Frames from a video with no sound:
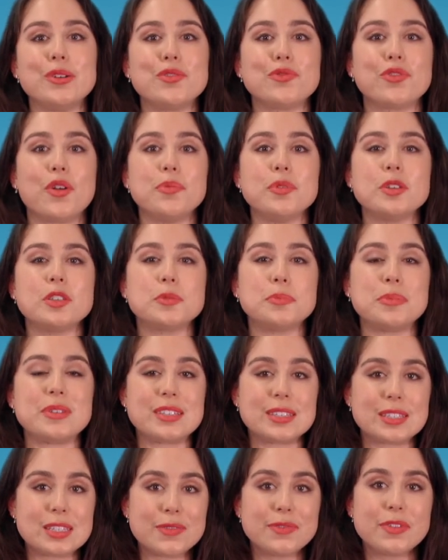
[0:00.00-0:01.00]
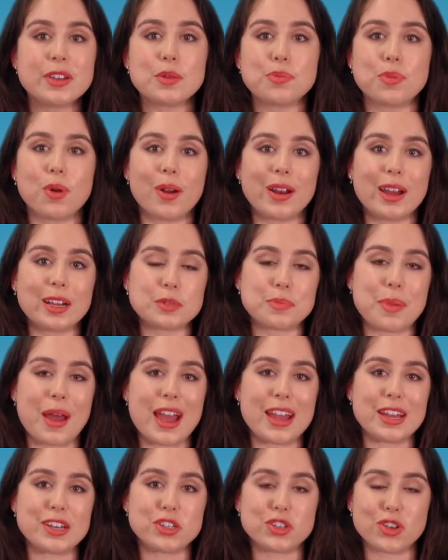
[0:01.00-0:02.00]
from the specific product
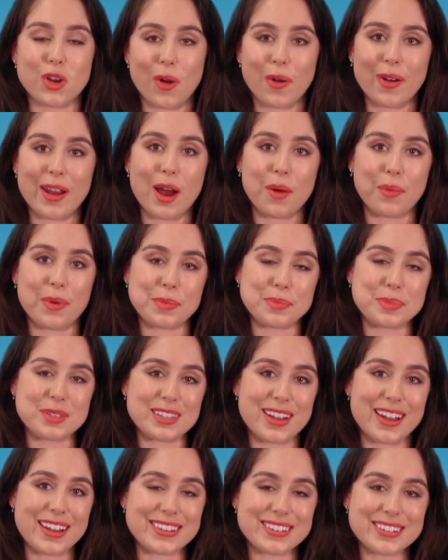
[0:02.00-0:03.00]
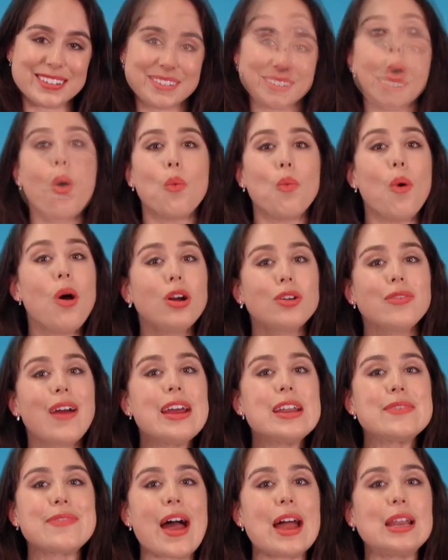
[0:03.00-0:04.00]
page on our website. What
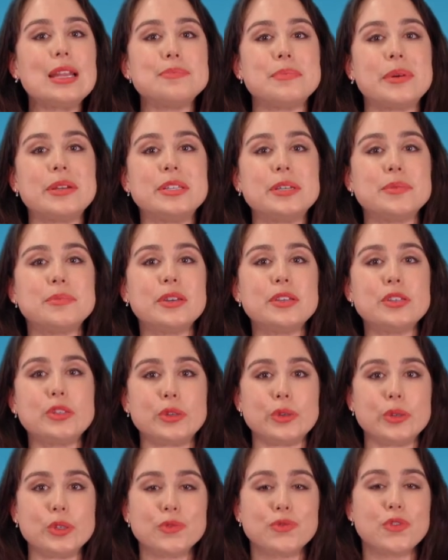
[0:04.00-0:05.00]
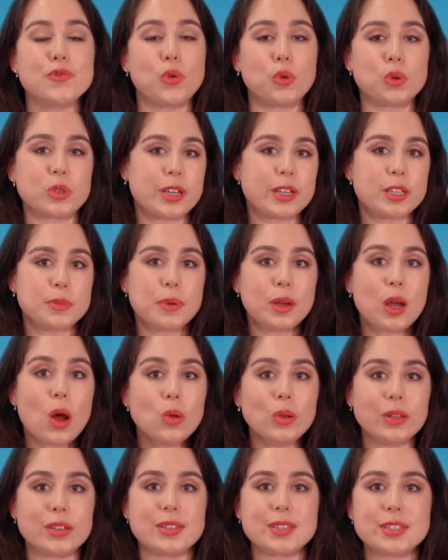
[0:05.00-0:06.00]
grade of aluminium is used for Vortex
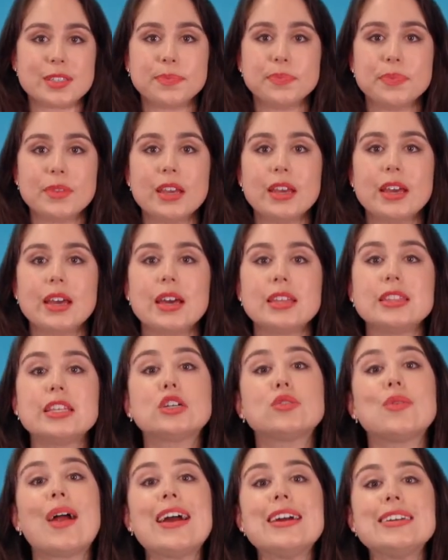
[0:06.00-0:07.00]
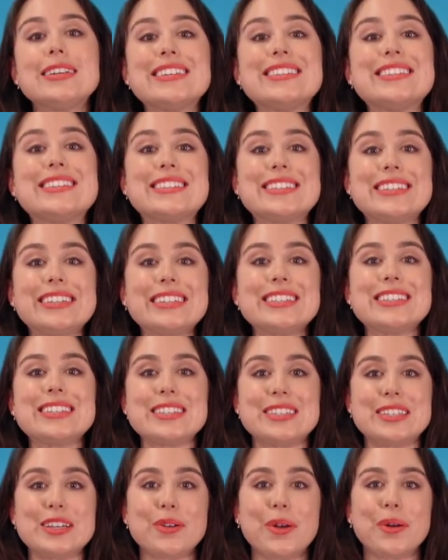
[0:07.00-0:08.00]
pergolas? The grade is
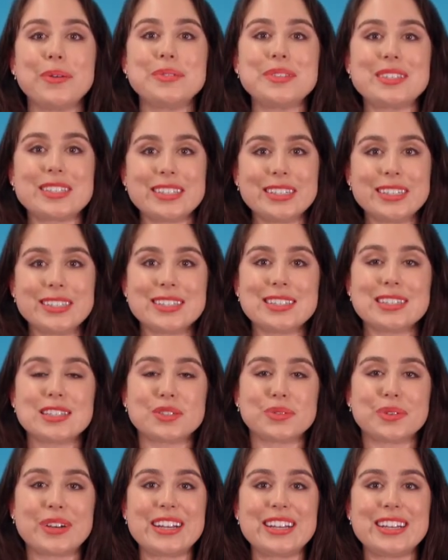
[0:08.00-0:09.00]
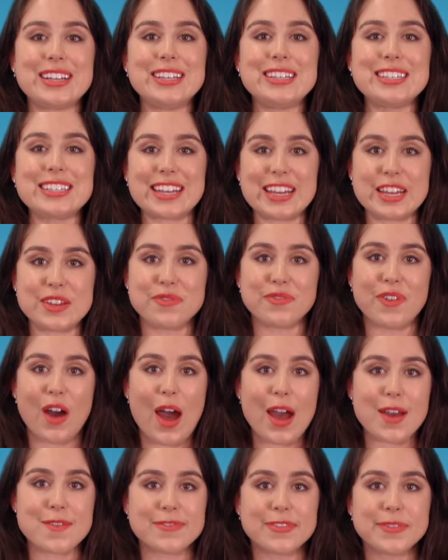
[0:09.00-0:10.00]

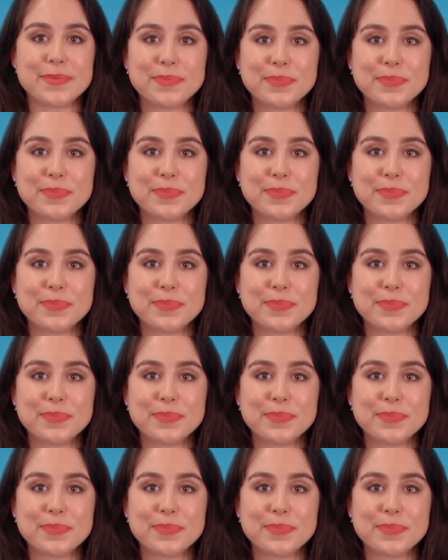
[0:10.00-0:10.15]
6063T5.